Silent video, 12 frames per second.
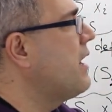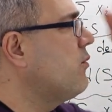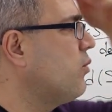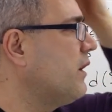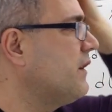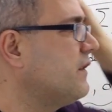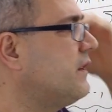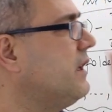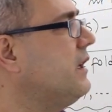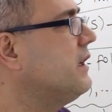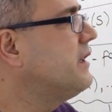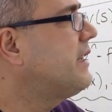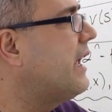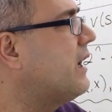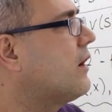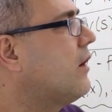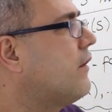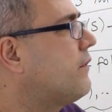then what is the
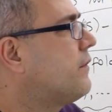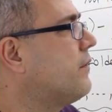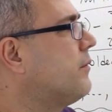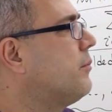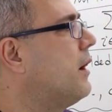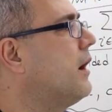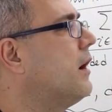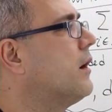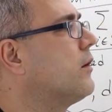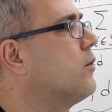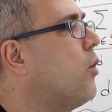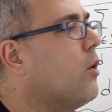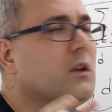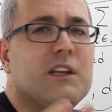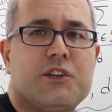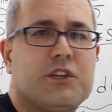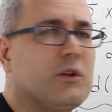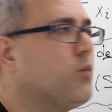take of
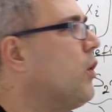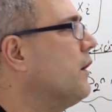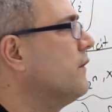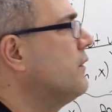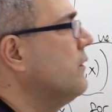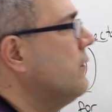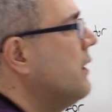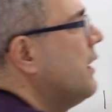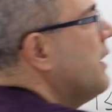coalition 1, 2?